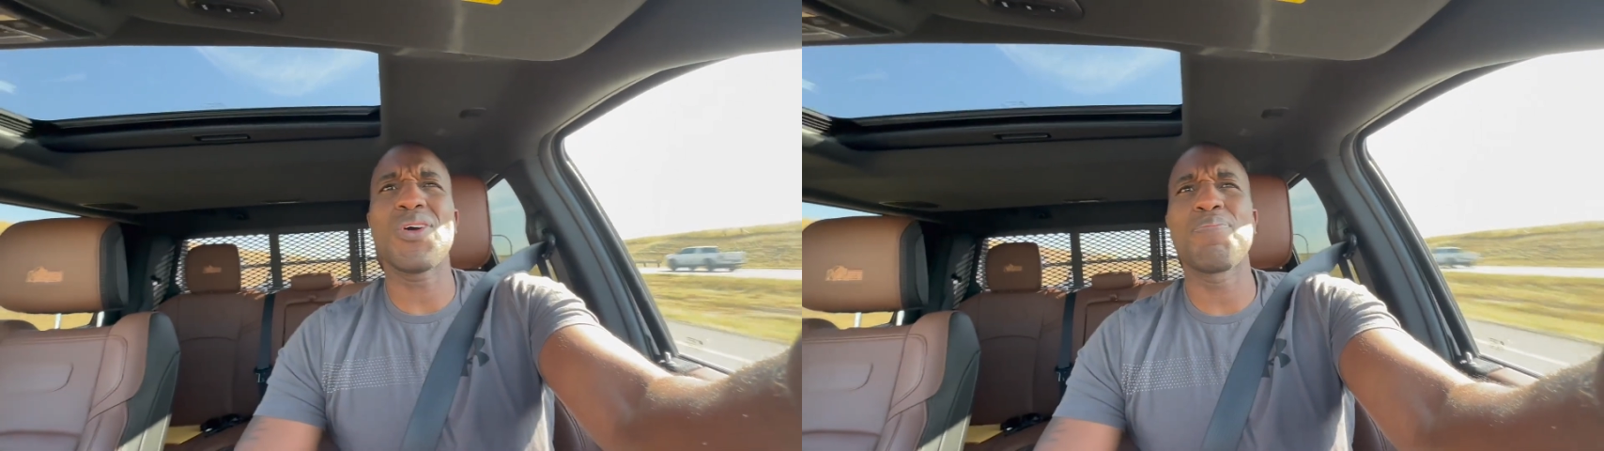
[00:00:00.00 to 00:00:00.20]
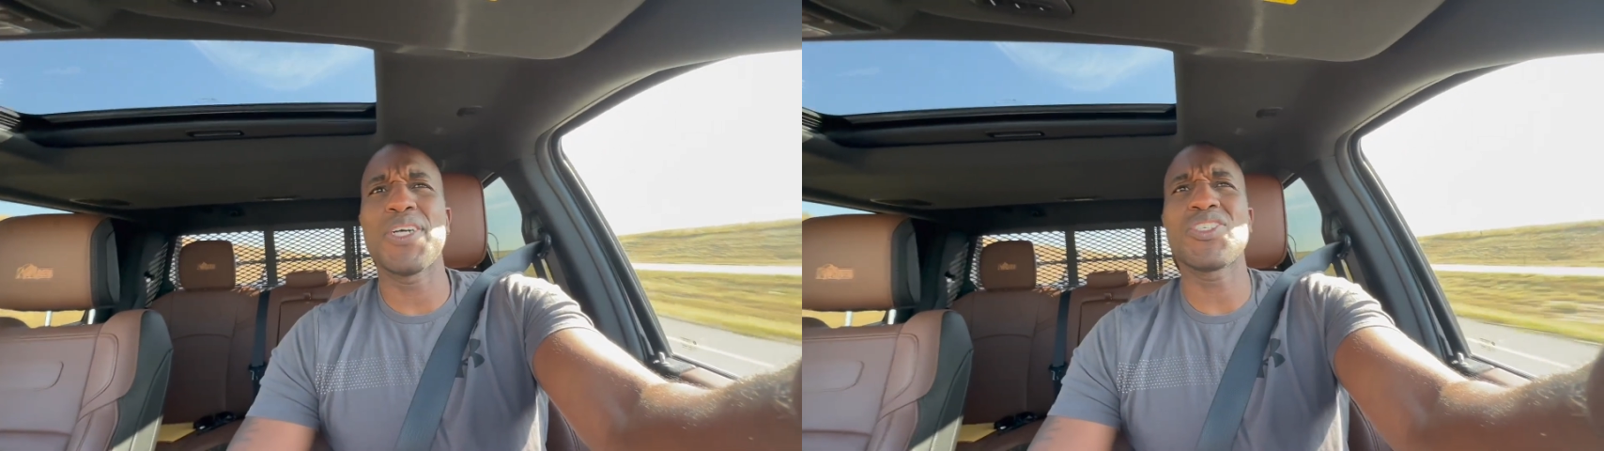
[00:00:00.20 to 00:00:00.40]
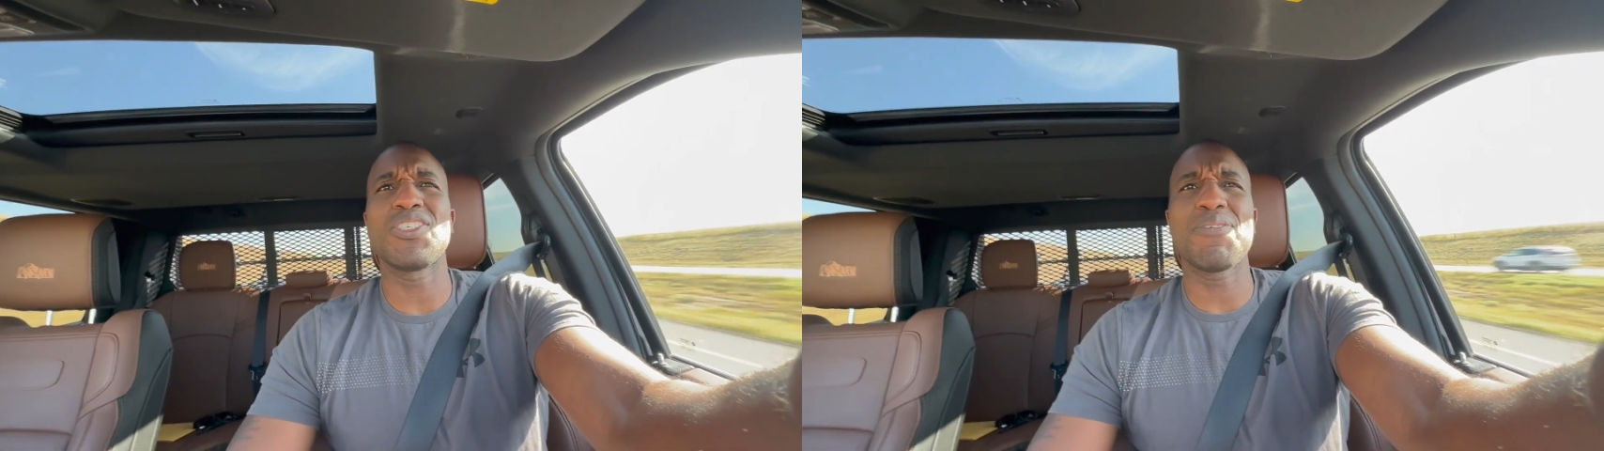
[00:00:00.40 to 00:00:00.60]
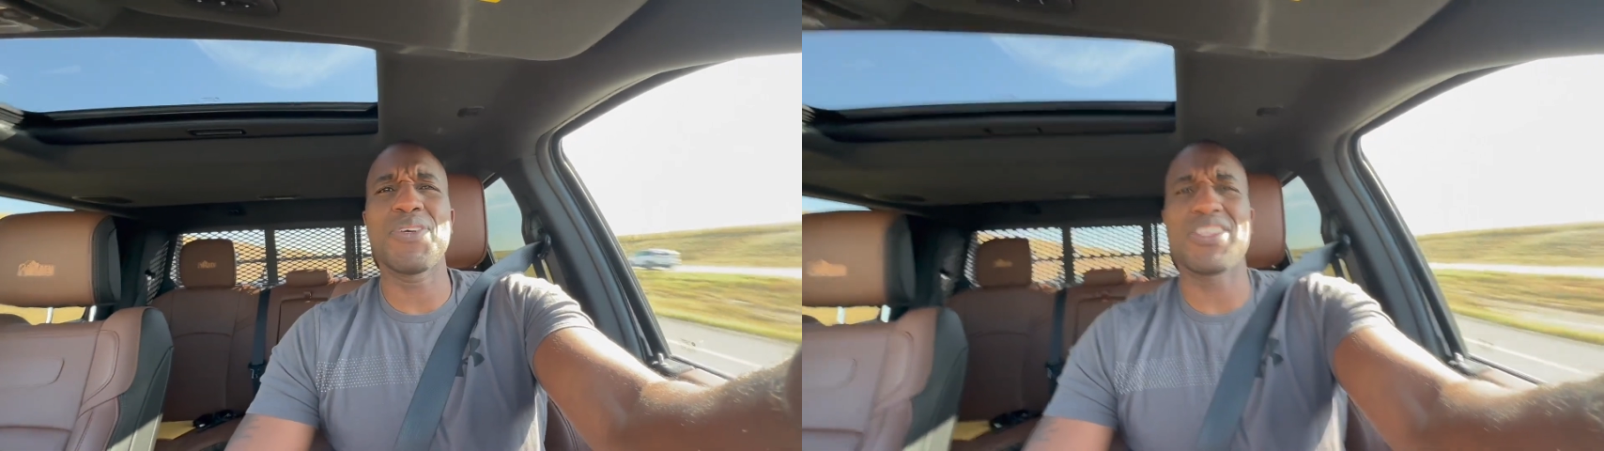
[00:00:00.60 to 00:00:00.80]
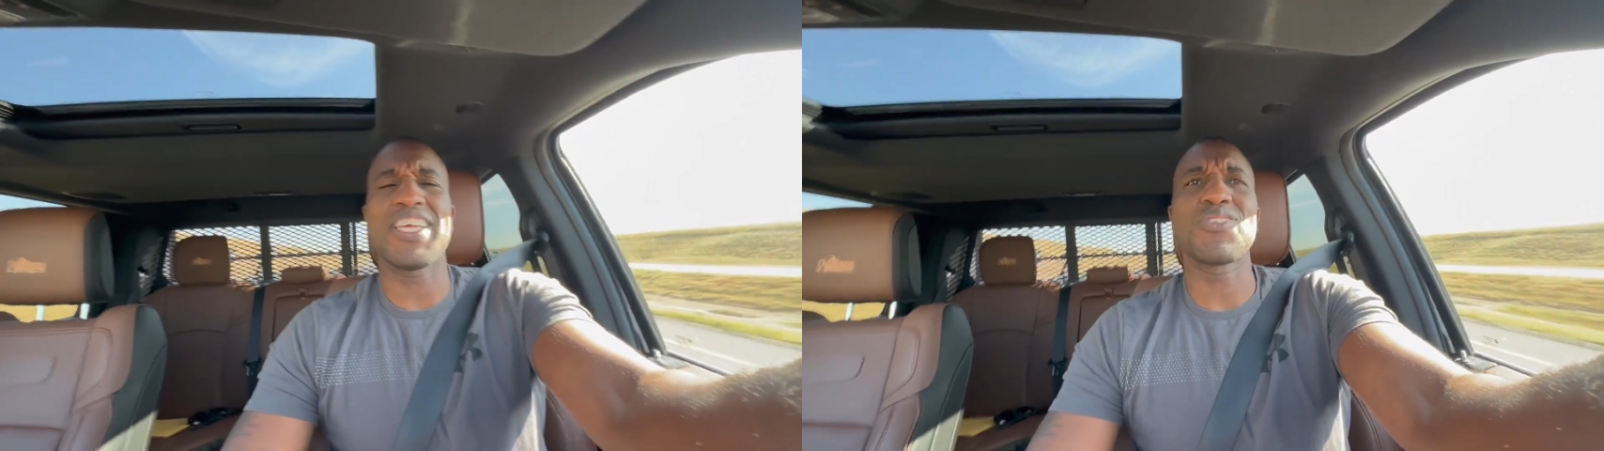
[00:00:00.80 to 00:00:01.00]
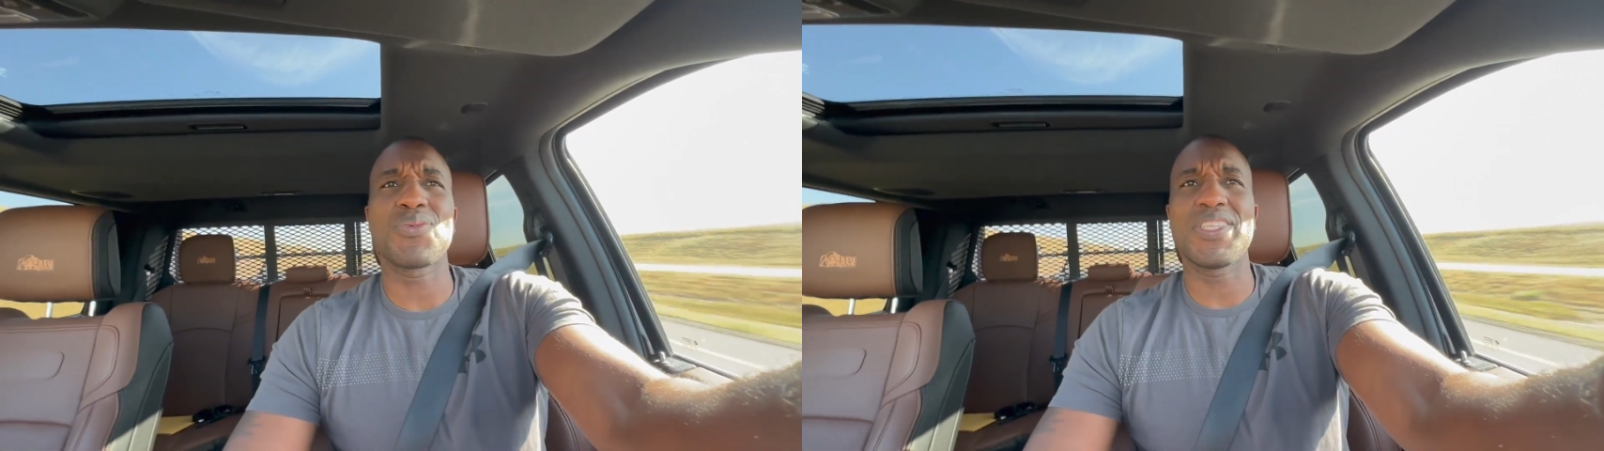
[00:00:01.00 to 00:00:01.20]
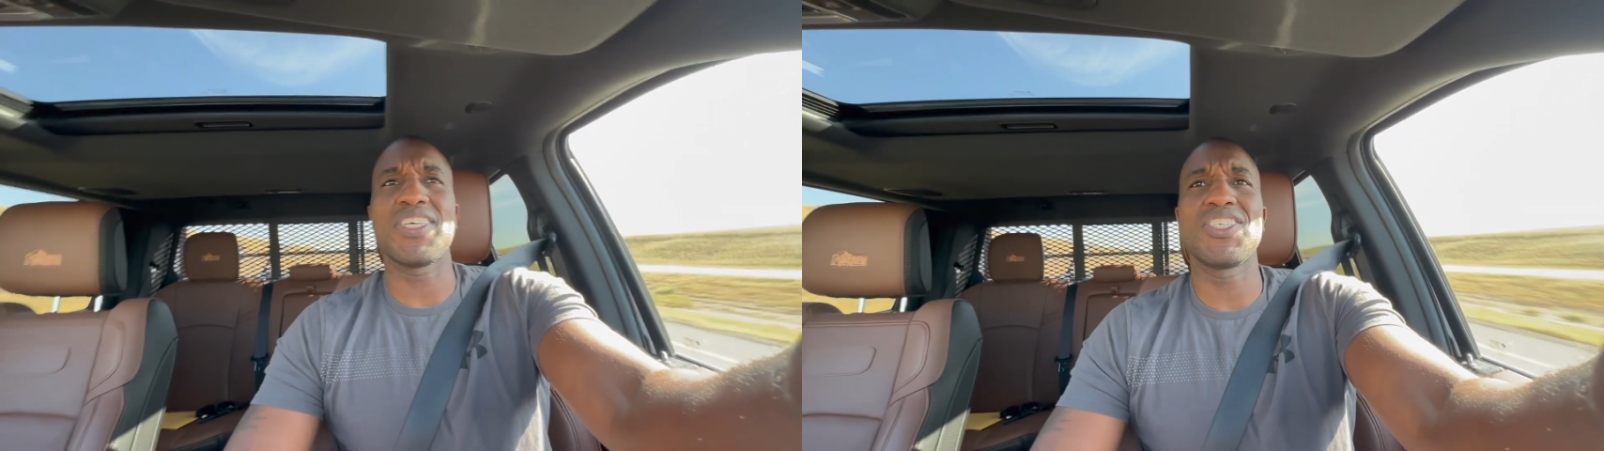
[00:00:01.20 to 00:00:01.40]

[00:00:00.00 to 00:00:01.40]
a bunch of different things with it